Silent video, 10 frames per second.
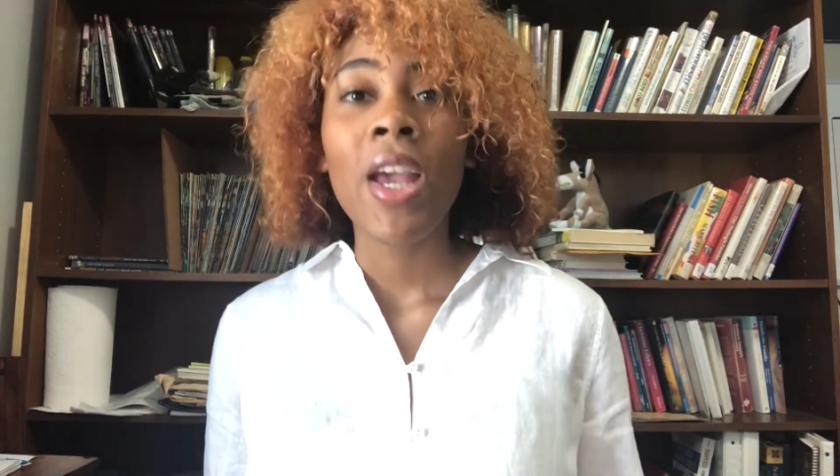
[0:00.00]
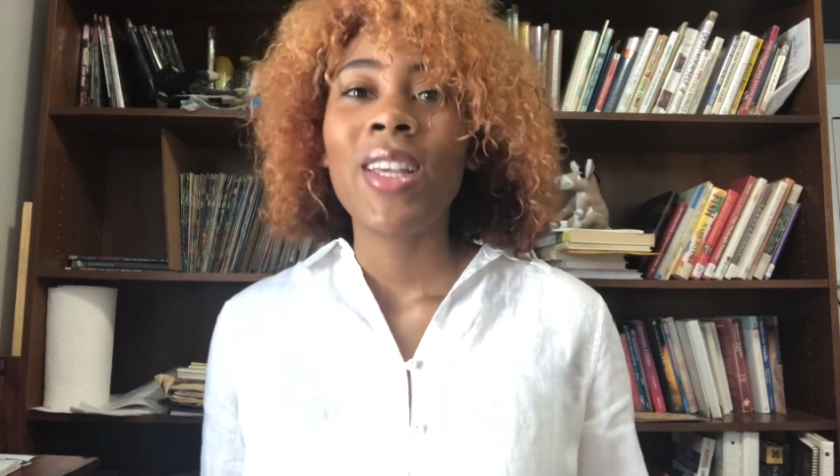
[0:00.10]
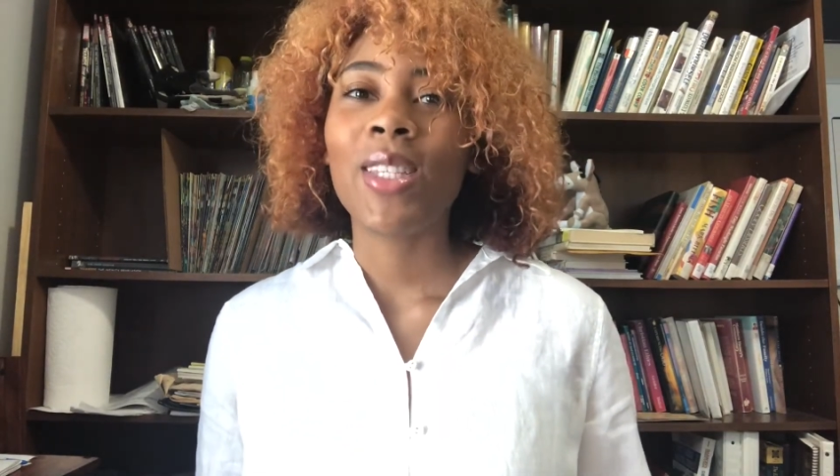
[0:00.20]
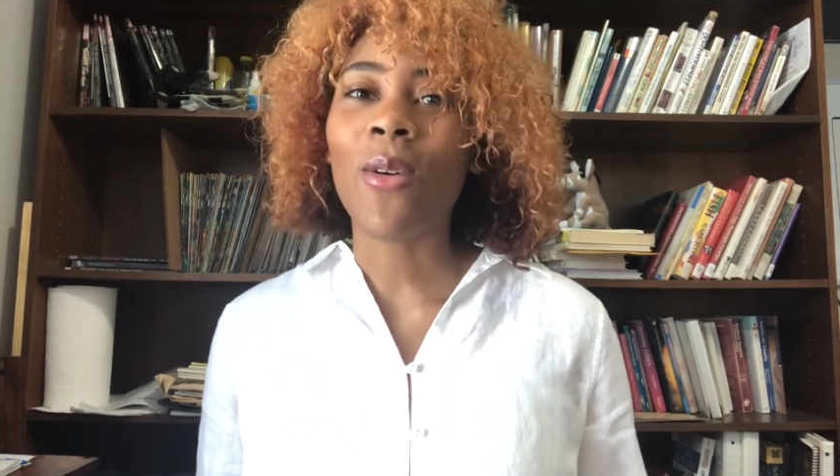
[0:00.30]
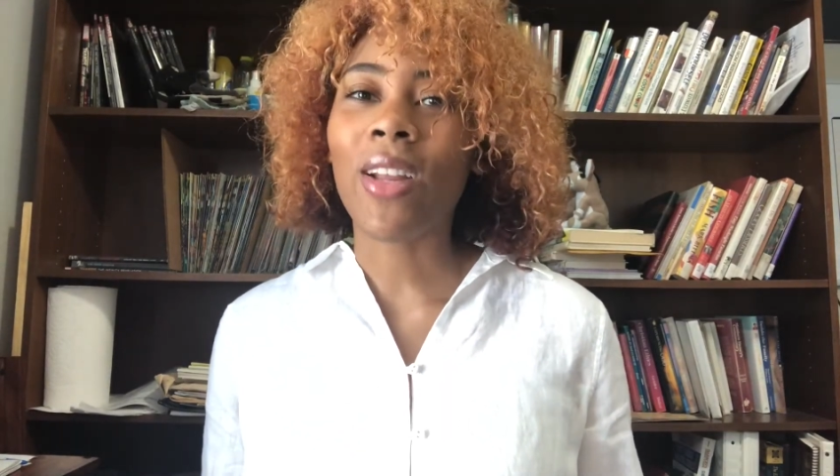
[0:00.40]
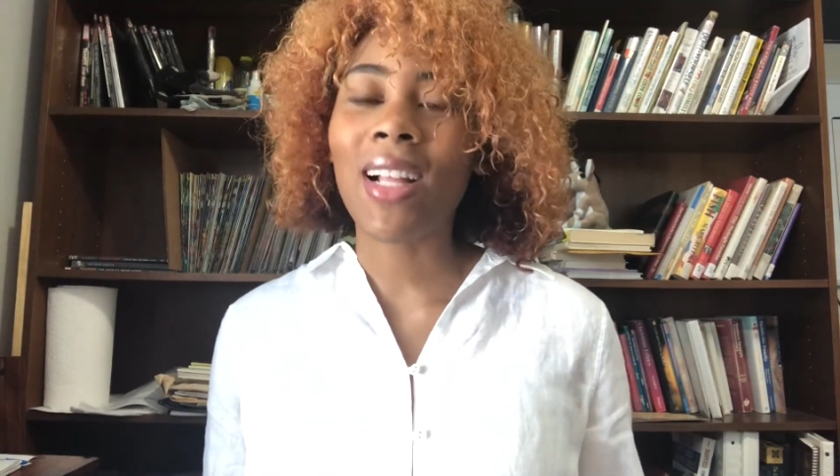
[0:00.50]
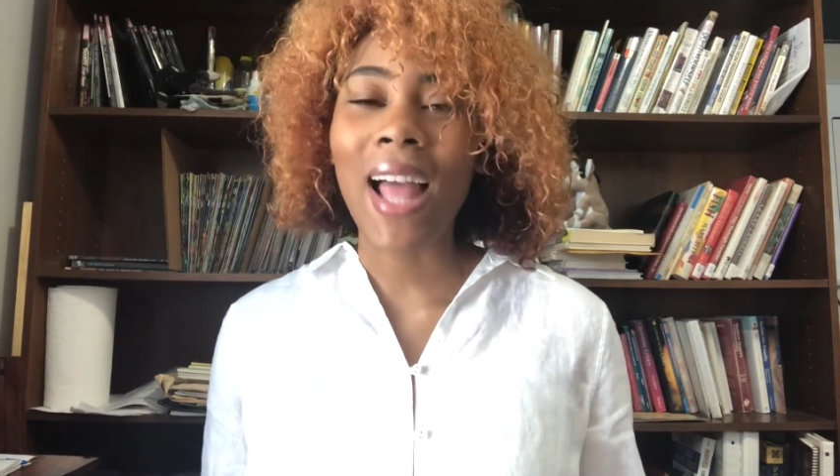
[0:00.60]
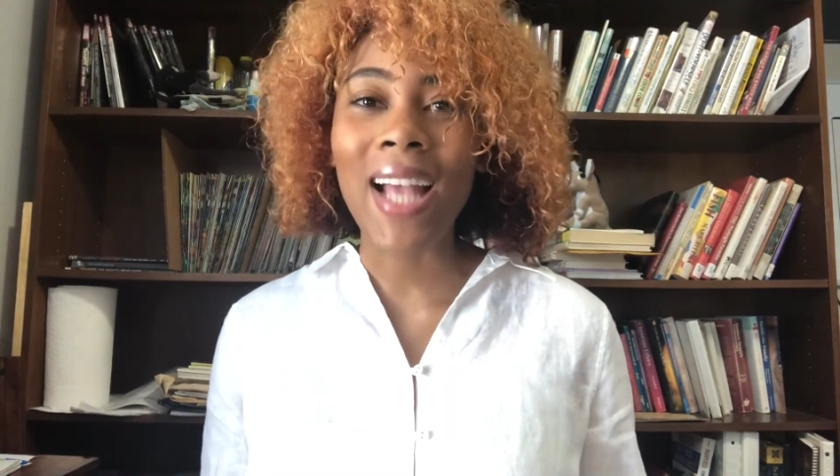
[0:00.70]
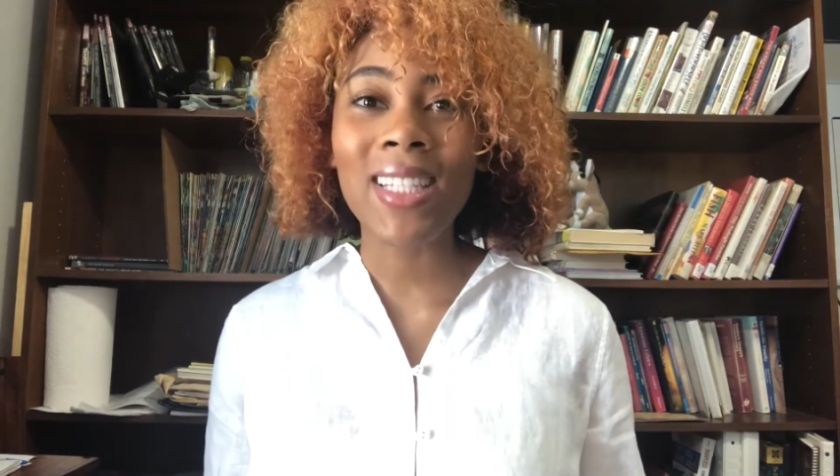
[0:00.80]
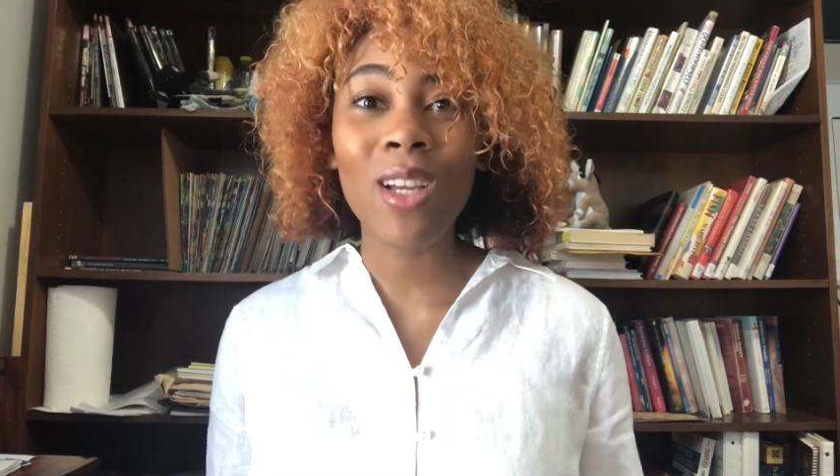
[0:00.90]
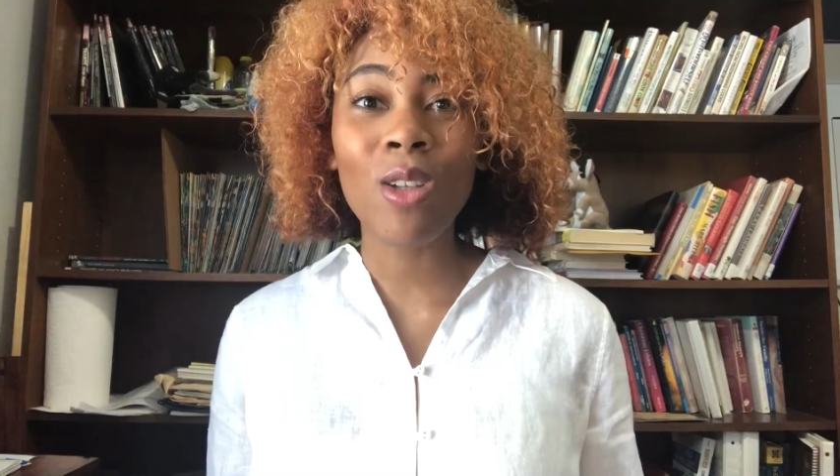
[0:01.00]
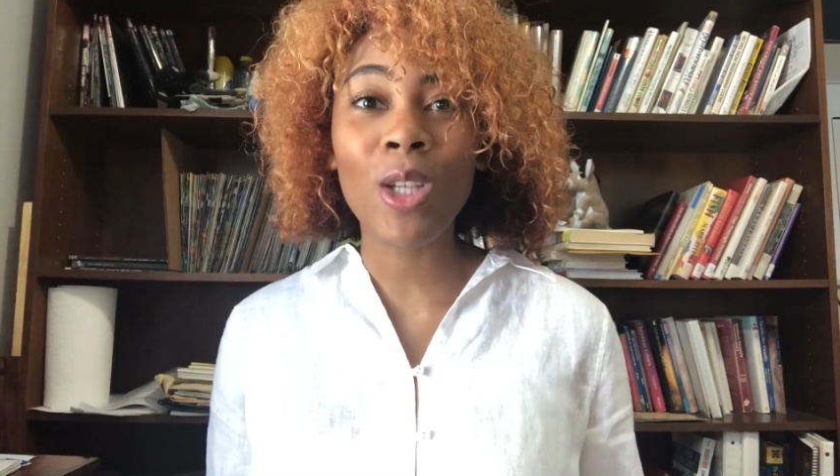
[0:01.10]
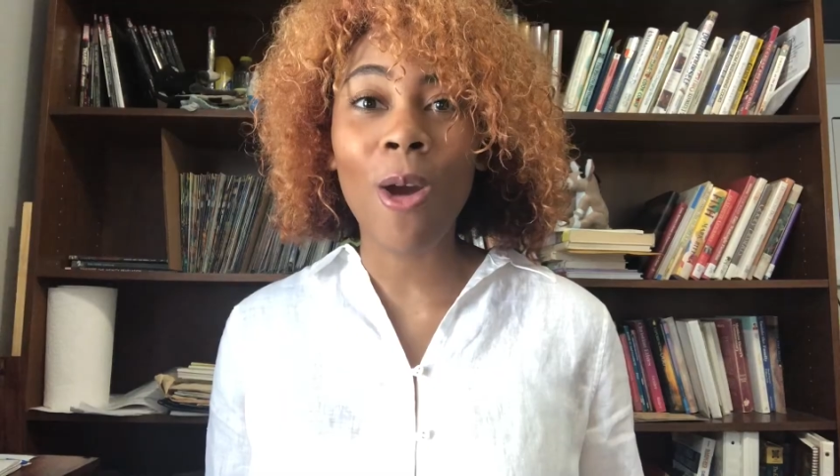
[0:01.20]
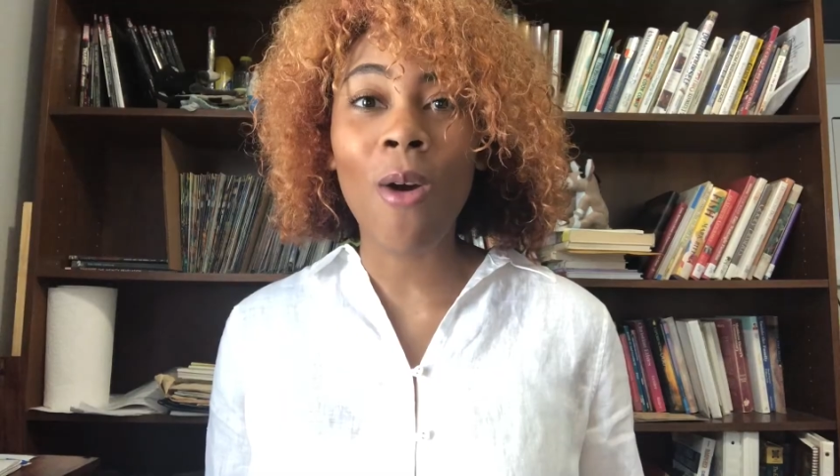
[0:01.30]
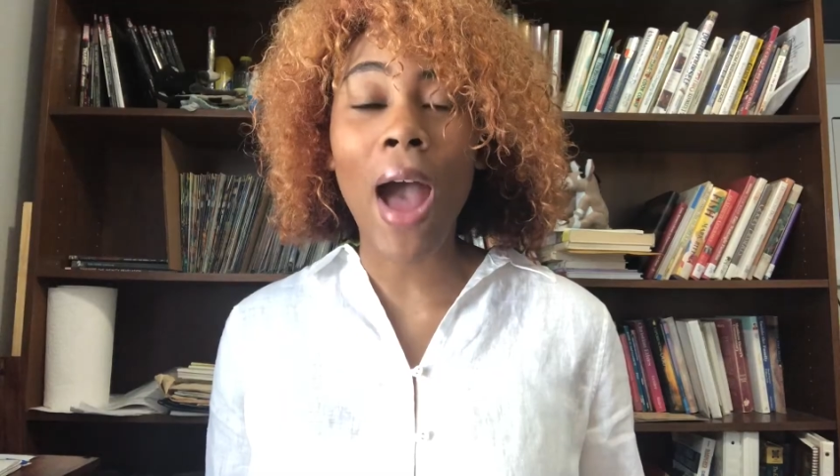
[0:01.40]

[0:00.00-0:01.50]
So in Class Dojo,